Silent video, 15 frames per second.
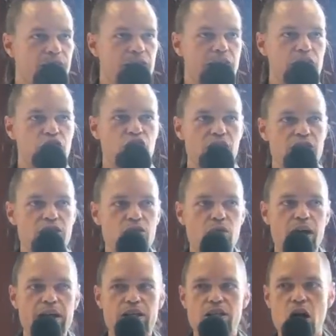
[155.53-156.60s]
If you get just the
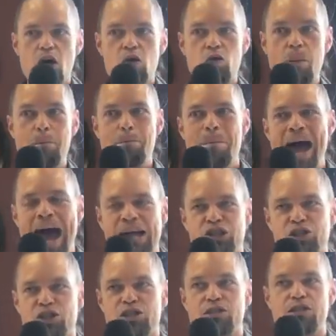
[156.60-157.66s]
right tone
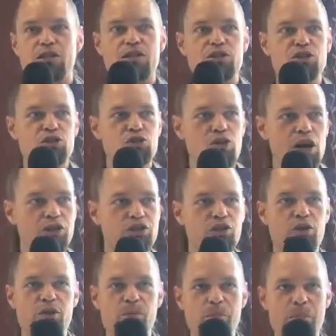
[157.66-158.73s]
matched to the
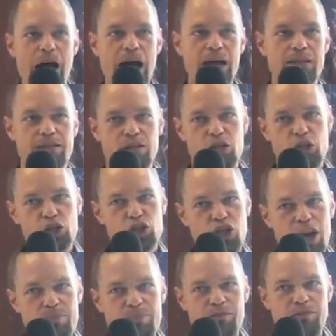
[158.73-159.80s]
structure, the mass, and the
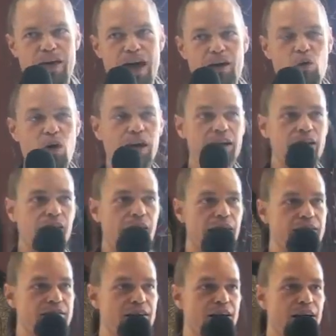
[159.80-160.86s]
shape of that wine
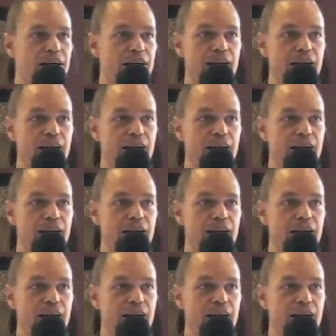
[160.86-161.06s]
glass,